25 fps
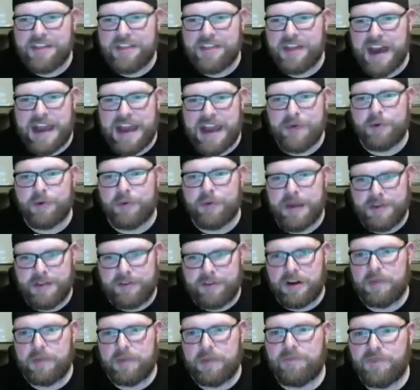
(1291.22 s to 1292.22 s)
would rather
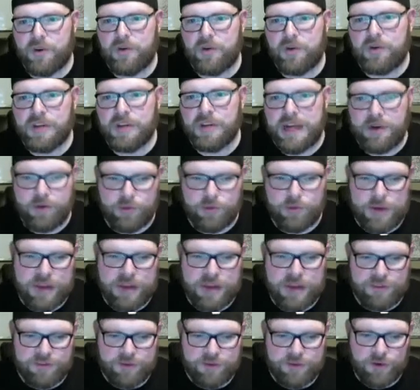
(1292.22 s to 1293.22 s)
upvote. I would
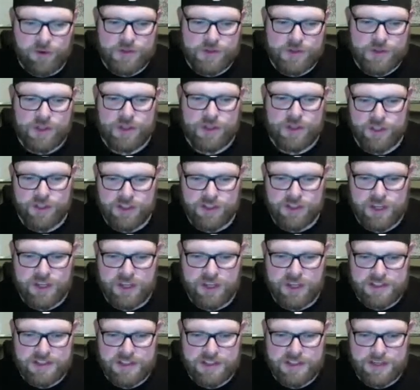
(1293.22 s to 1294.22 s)
rather focus on the good
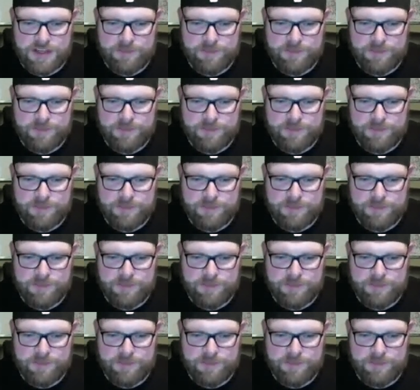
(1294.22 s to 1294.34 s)
content